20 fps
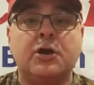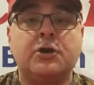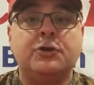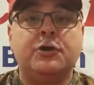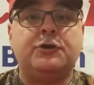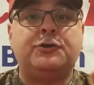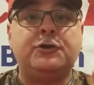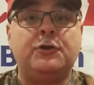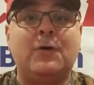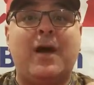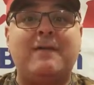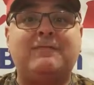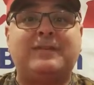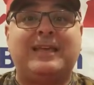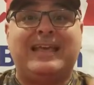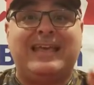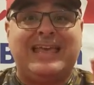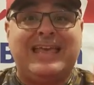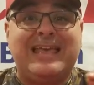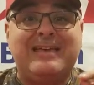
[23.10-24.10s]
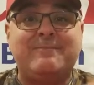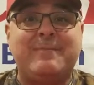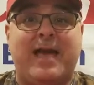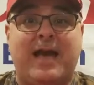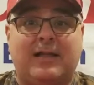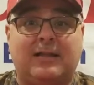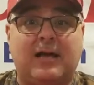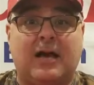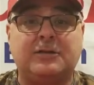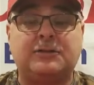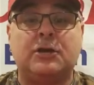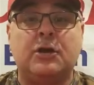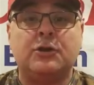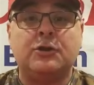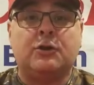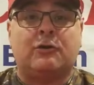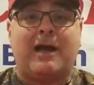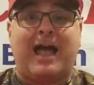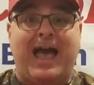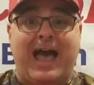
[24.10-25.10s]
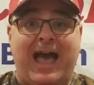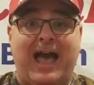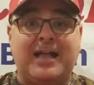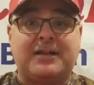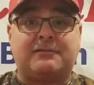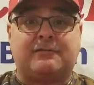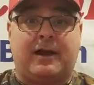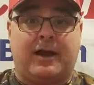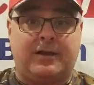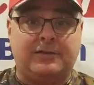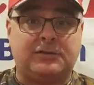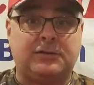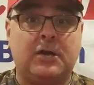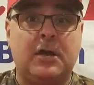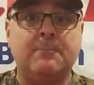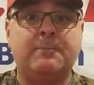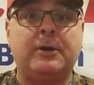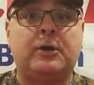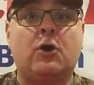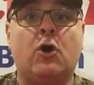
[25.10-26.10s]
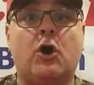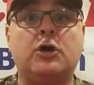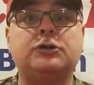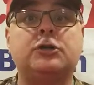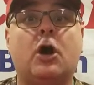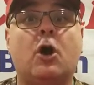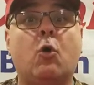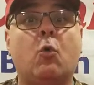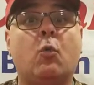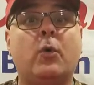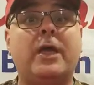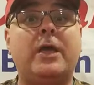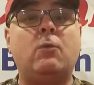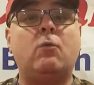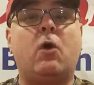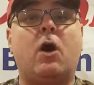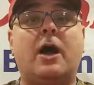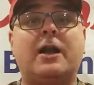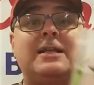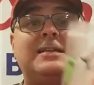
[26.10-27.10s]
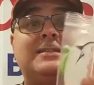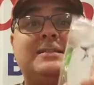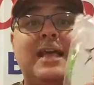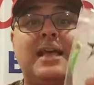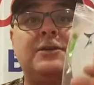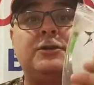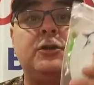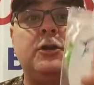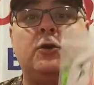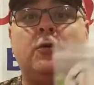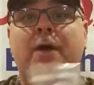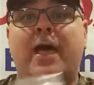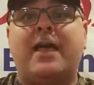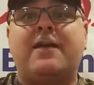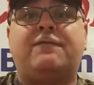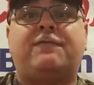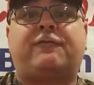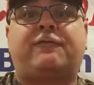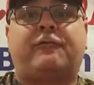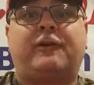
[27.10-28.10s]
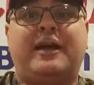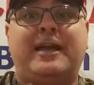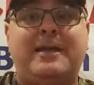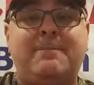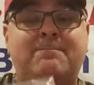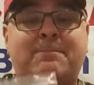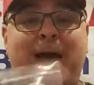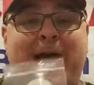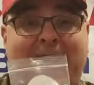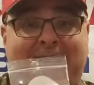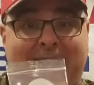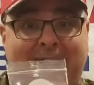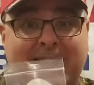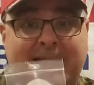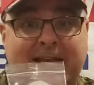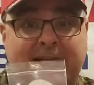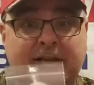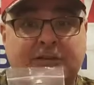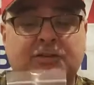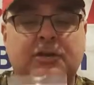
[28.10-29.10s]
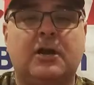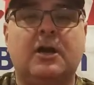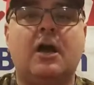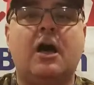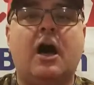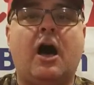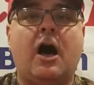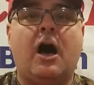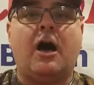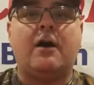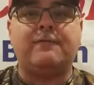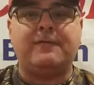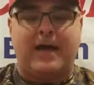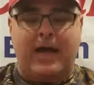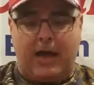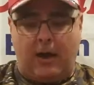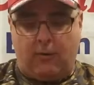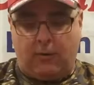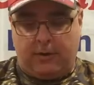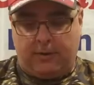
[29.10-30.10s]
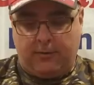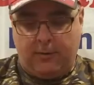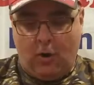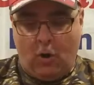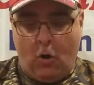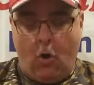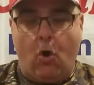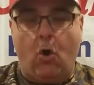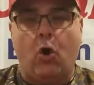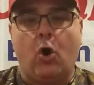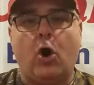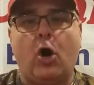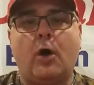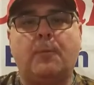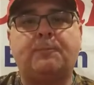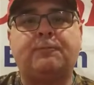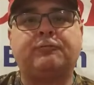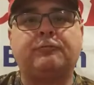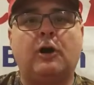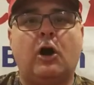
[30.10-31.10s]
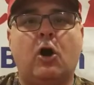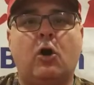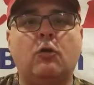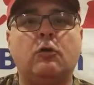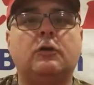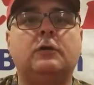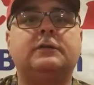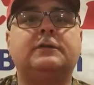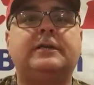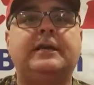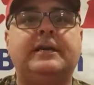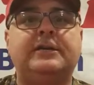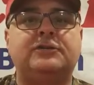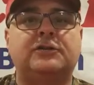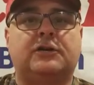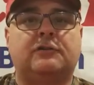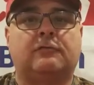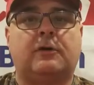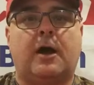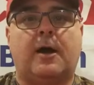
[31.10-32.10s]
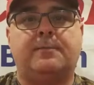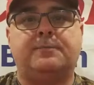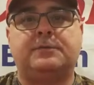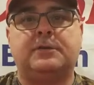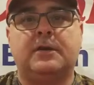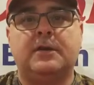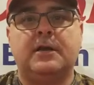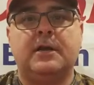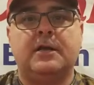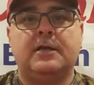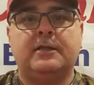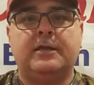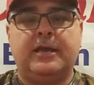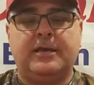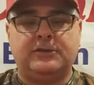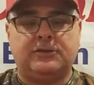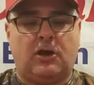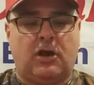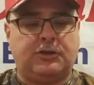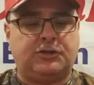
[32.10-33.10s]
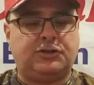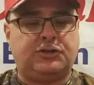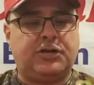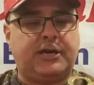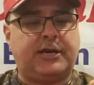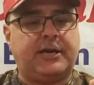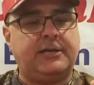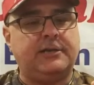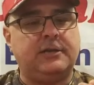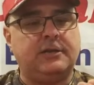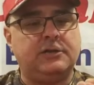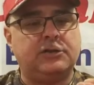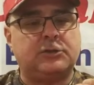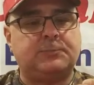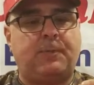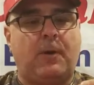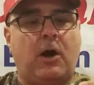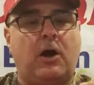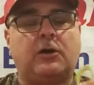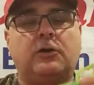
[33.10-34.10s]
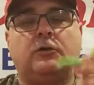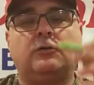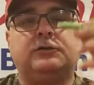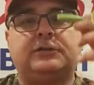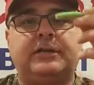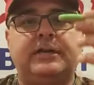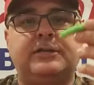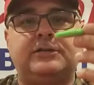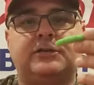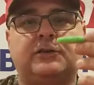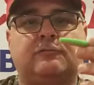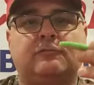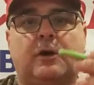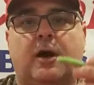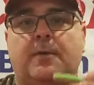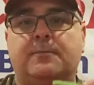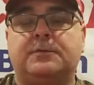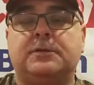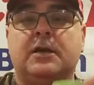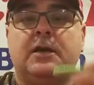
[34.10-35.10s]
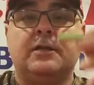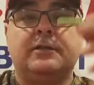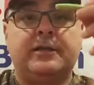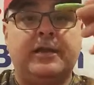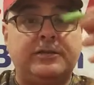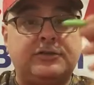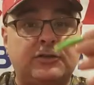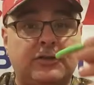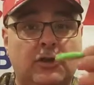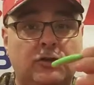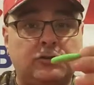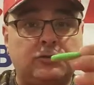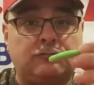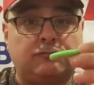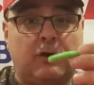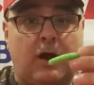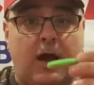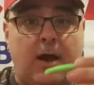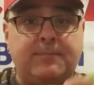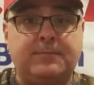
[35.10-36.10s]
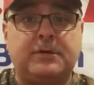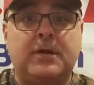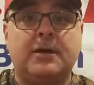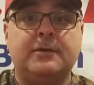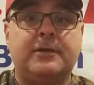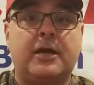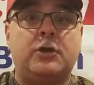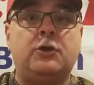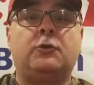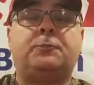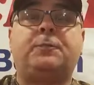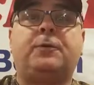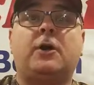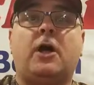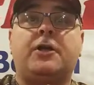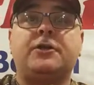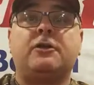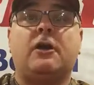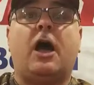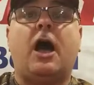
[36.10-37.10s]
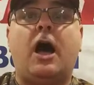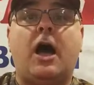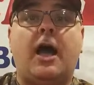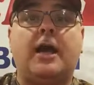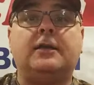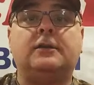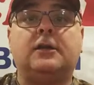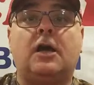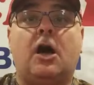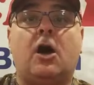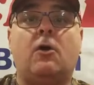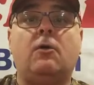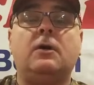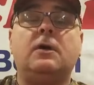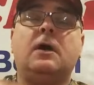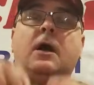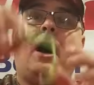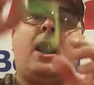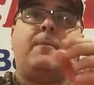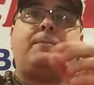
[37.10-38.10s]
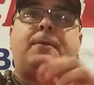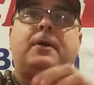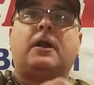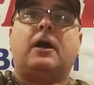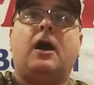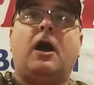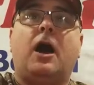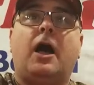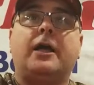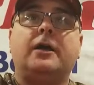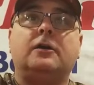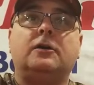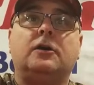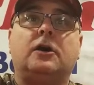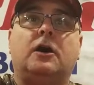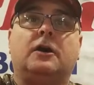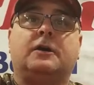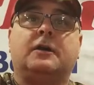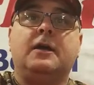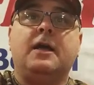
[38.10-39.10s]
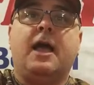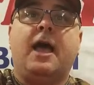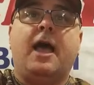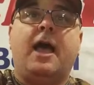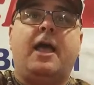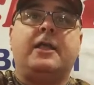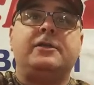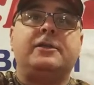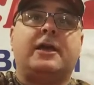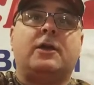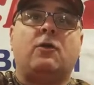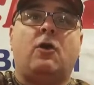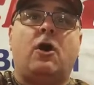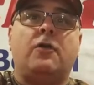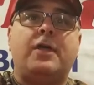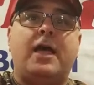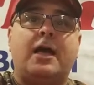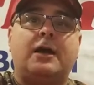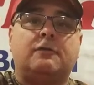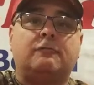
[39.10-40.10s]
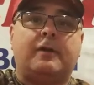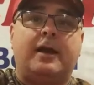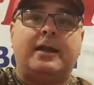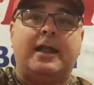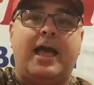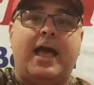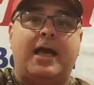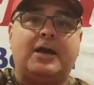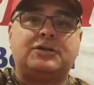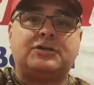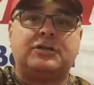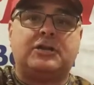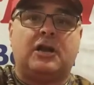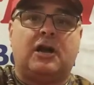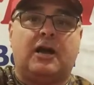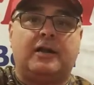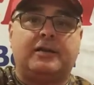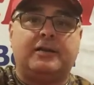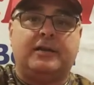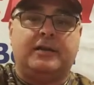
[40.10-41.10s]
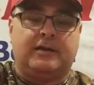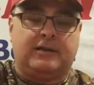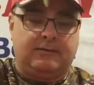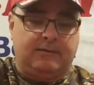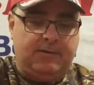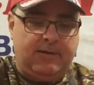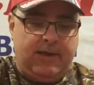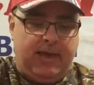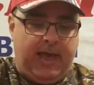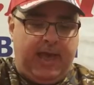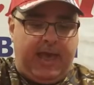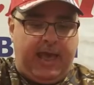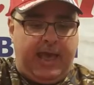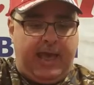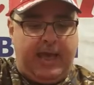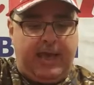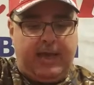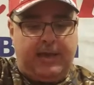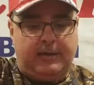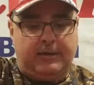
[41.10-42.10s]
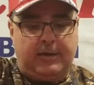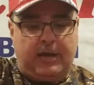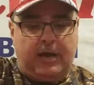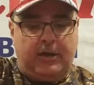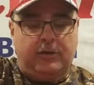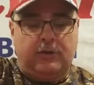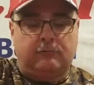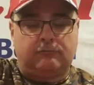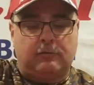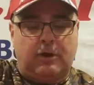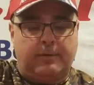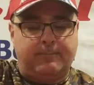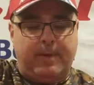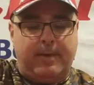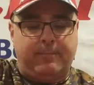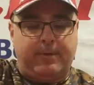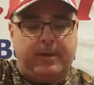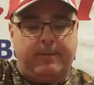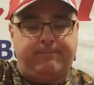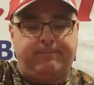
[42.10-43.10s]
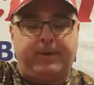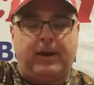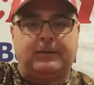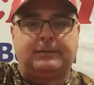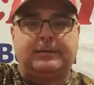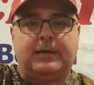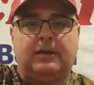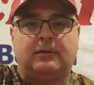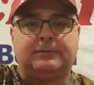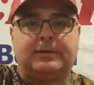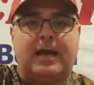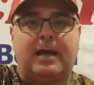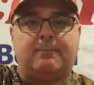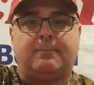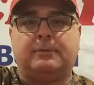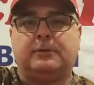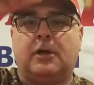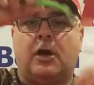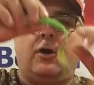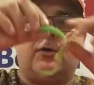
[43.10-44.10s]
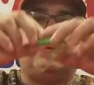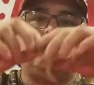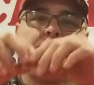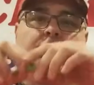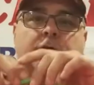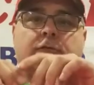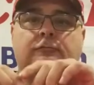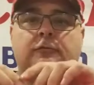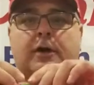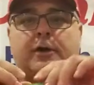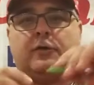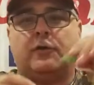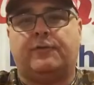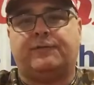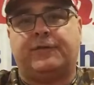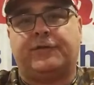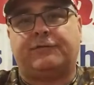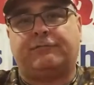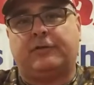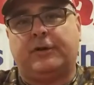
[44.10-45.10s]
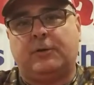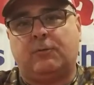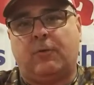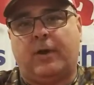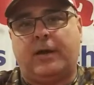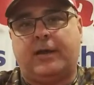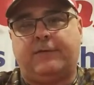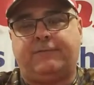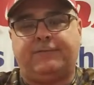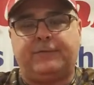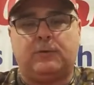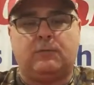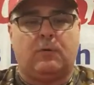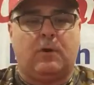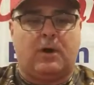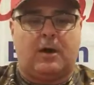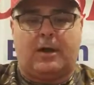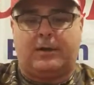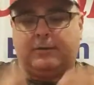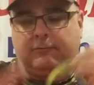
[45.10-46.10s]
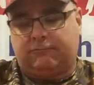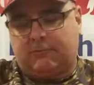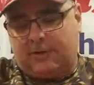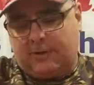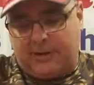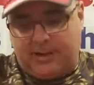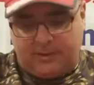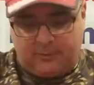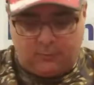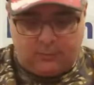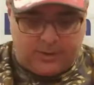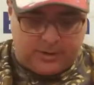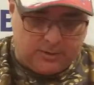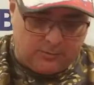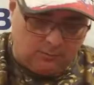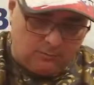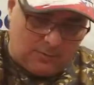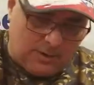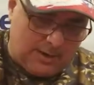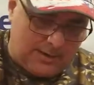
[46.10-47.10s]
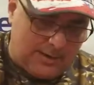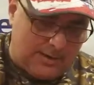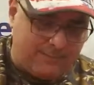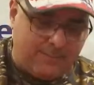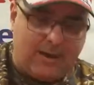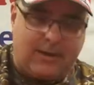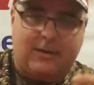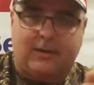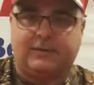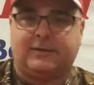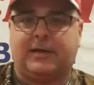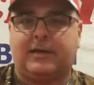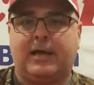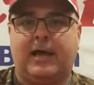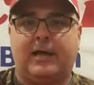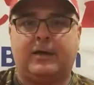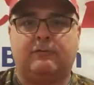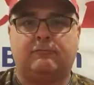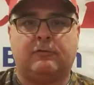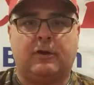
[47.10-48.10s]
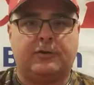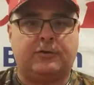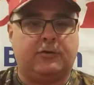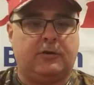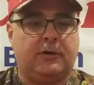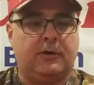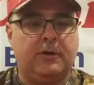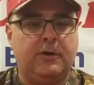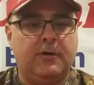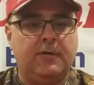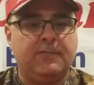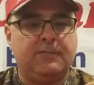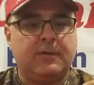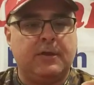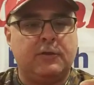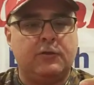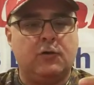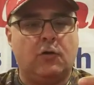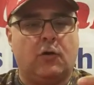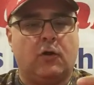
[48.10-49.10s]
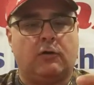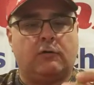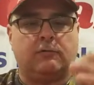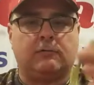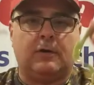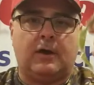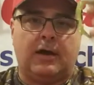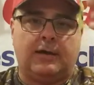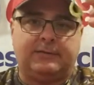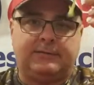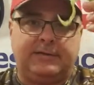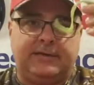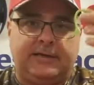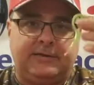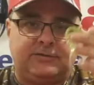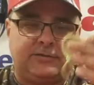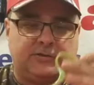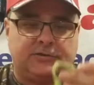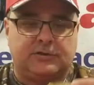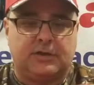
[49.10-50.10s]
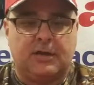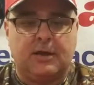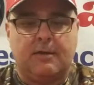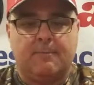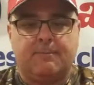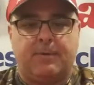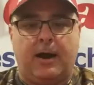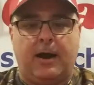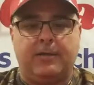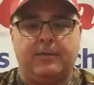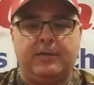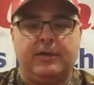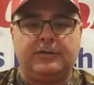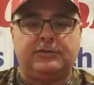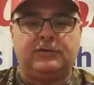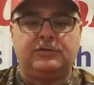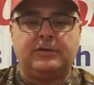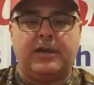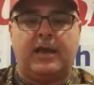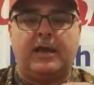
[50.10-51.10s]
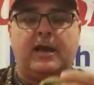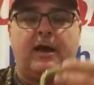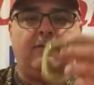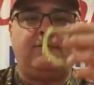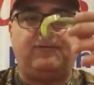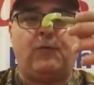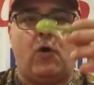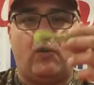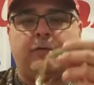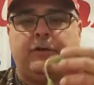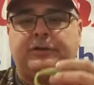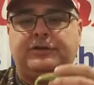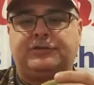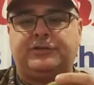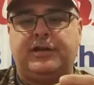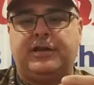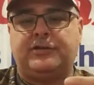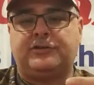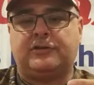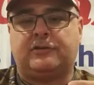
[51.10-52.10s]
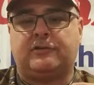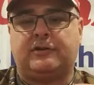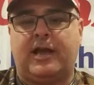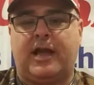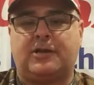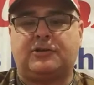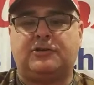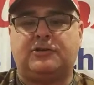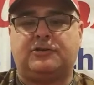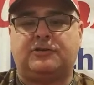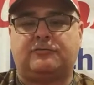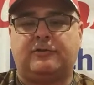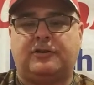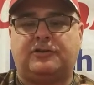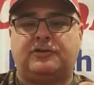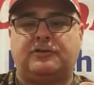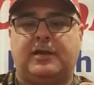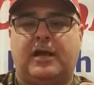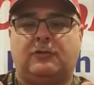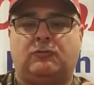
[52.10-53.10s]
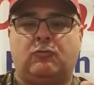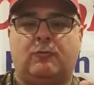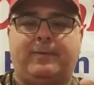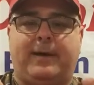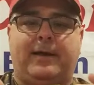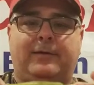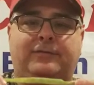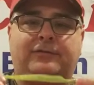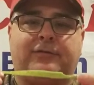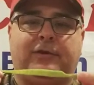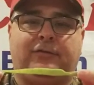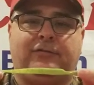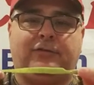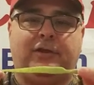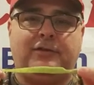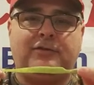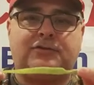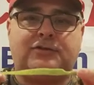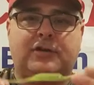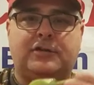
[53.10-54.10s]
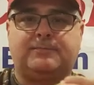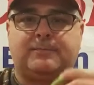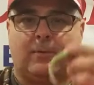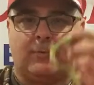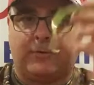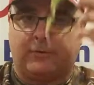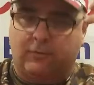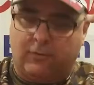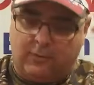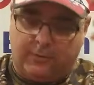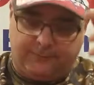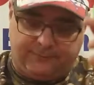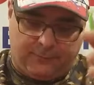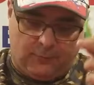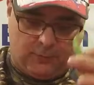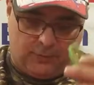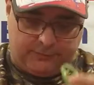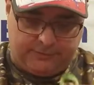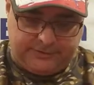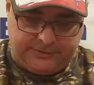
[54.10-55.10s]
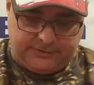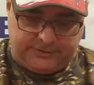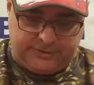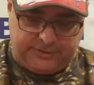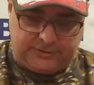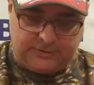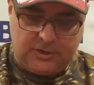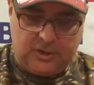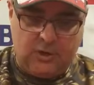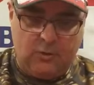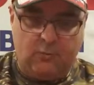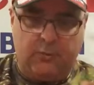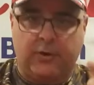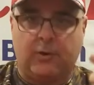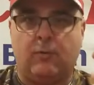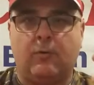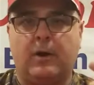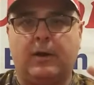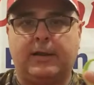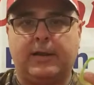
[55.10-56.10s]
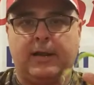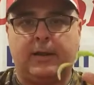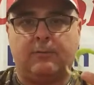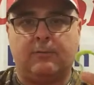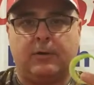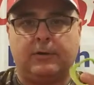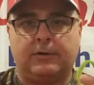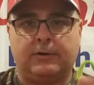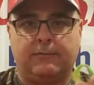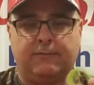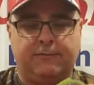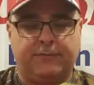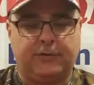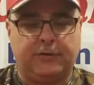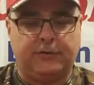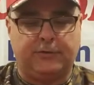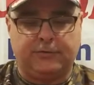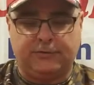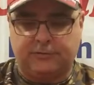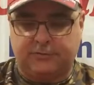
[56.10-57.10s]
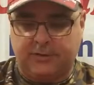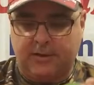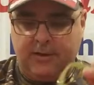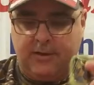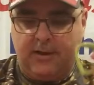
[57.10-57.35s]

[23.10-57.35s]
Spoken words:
You do have to email us your address because we want to send you a free package of our AllPro teaser grubs. These are chicken sparkle teaser grubs. These are those grubs that you put on your high-low up on a higher hook. And you get all that great action on here. And you'll run maybe a bucktail down below. You can run it off a three-way if you want. You run it any way you want. I'm not going to tell you how you run your teasers. But this is a 4-inch teaser. It actually stretches out to about 6 inches, but we call it 4 inches. We don't want to get anyone confused.